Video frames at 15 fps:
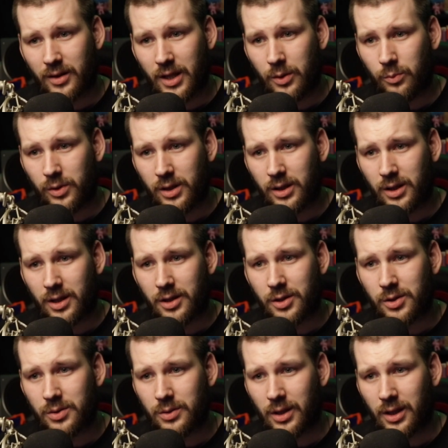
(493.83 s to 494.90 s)
Then we can
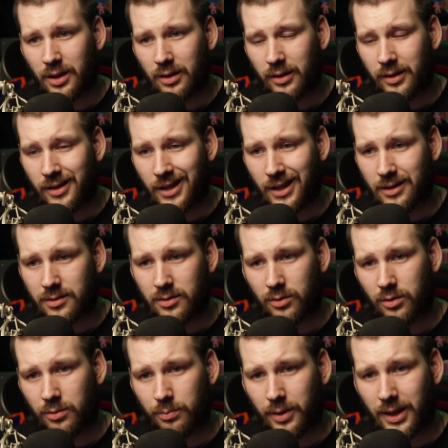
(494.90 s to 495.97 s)
do a NAT
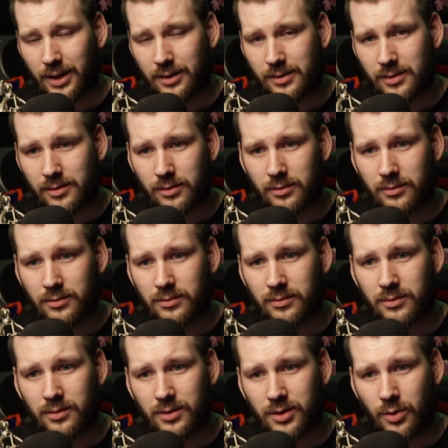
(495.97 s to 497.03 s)
or a PAT,
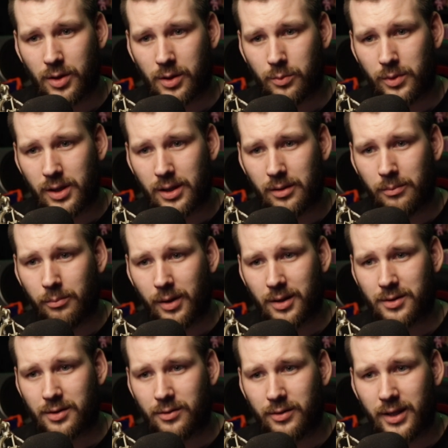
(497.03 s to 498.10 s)
so that we
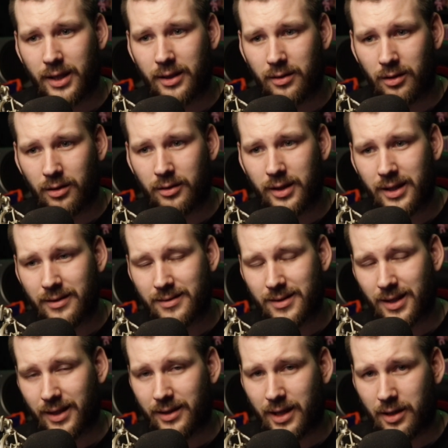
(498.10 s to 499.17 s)
masquerade our
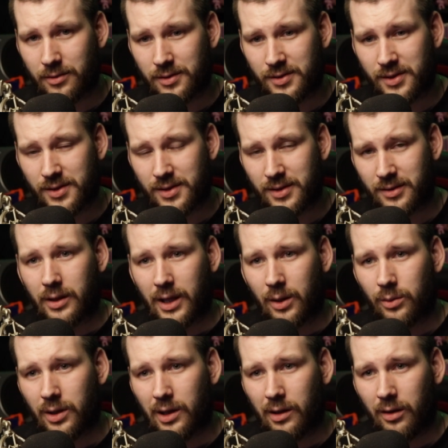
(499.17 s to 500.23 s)
inside addresses.
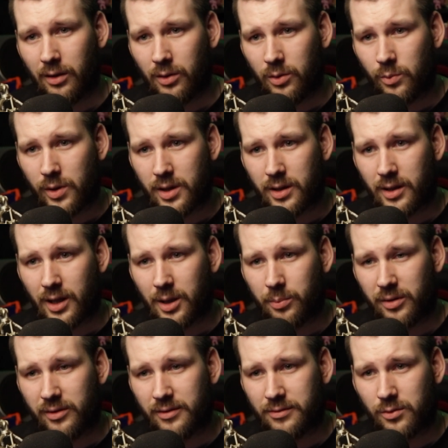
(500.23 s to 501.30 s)
Now, along with an
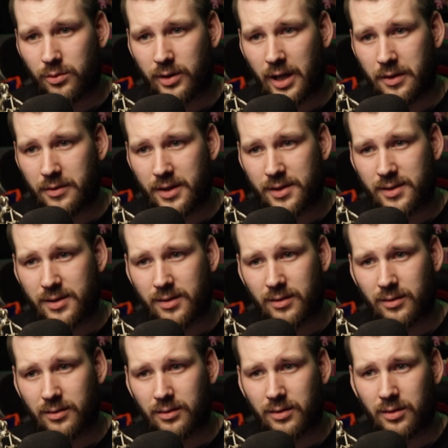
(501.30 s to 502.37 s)
IPv4 address,
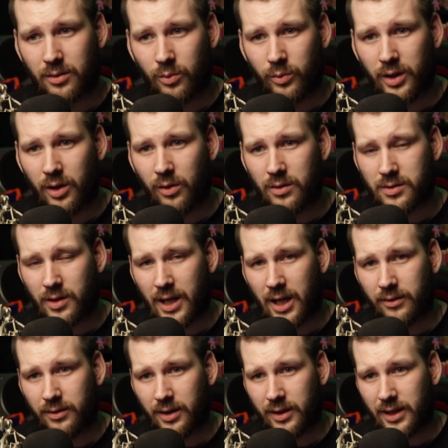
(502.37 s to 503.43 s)
we also
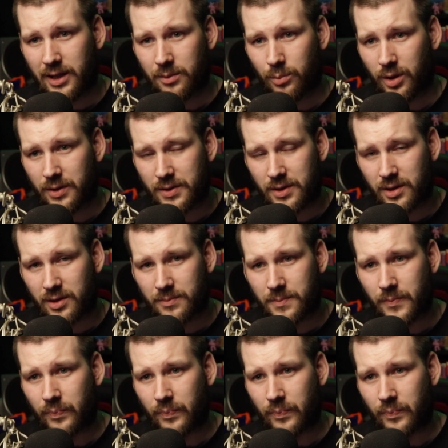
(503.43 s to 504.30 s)
have a net mask.